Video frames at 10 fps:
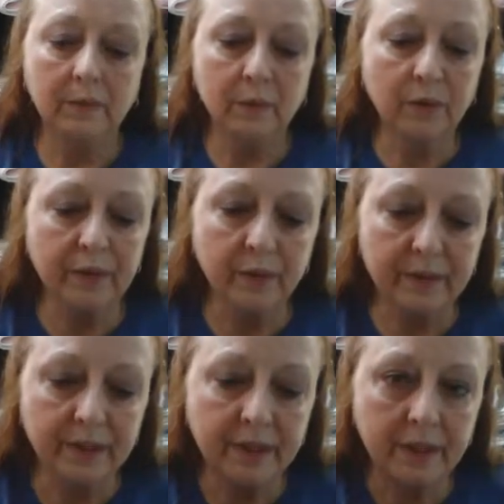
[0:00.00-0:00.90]
going to
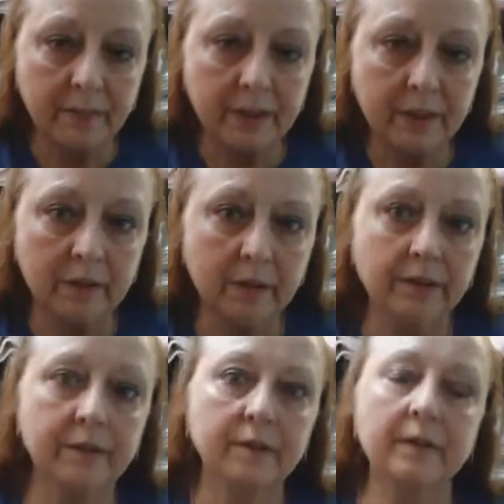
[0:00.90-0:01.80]
attempt to
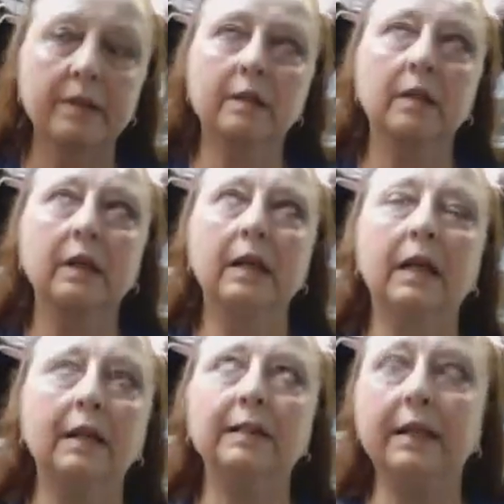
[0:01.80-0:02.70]
use this.
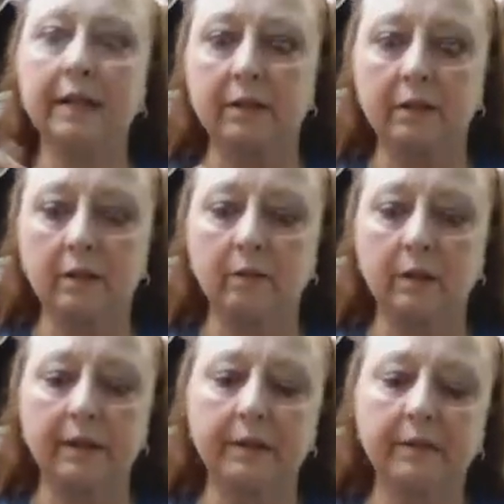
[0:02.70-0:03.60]
I need a new
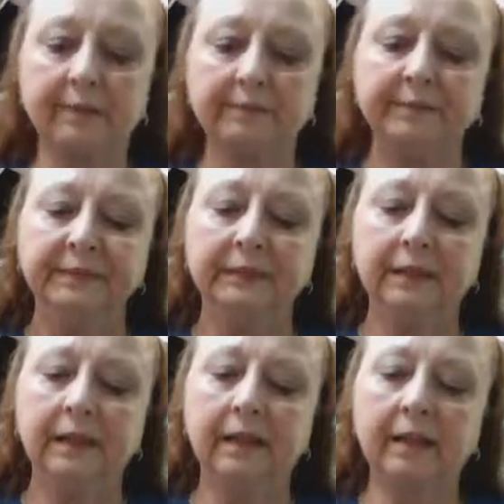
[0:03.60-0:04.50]
one.
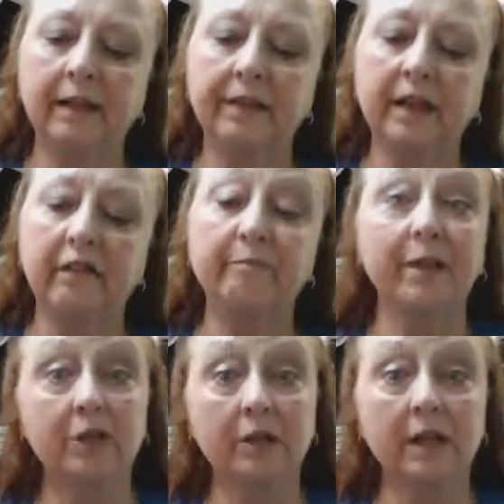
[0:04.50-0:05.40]
And I think I've
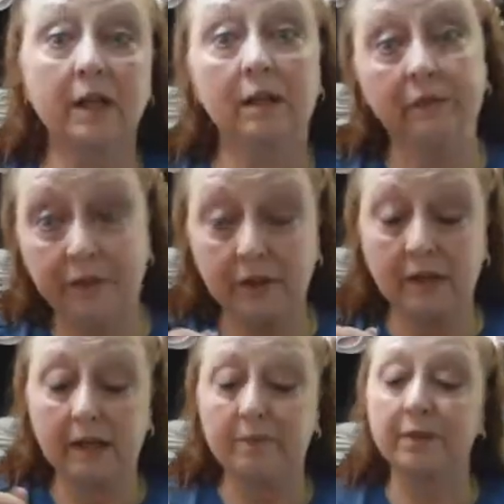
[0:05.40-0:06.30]
mentioned that a few
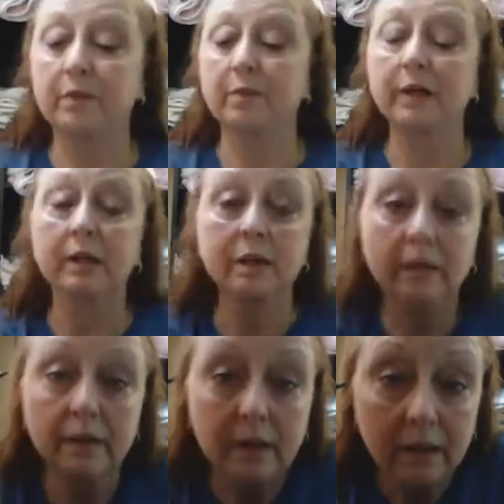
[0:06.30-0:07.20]
times this week.
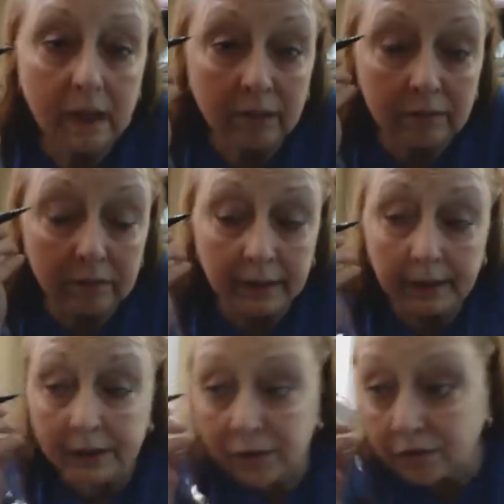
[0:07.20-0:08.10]
I
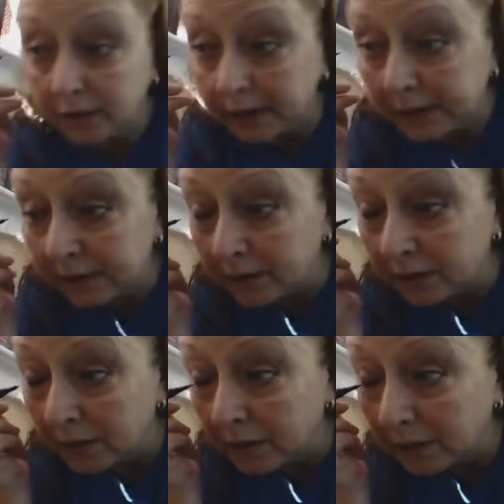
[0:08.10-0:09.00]
really and truly need a
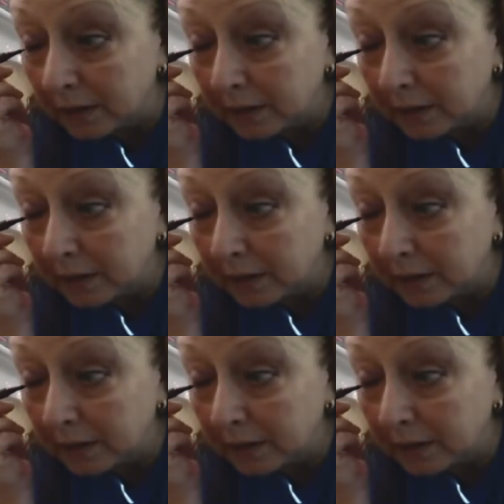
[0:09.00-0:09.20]
new